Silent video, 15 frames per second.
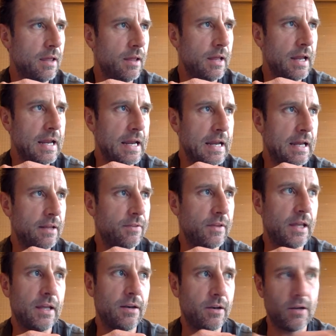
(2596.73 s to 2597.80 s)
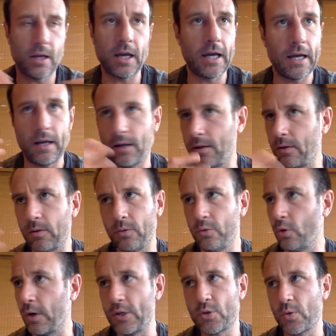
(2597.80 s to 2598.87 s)
And then
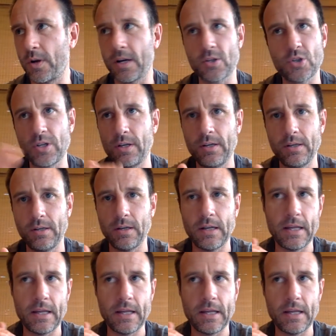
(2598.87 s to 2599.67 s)
noise reduction,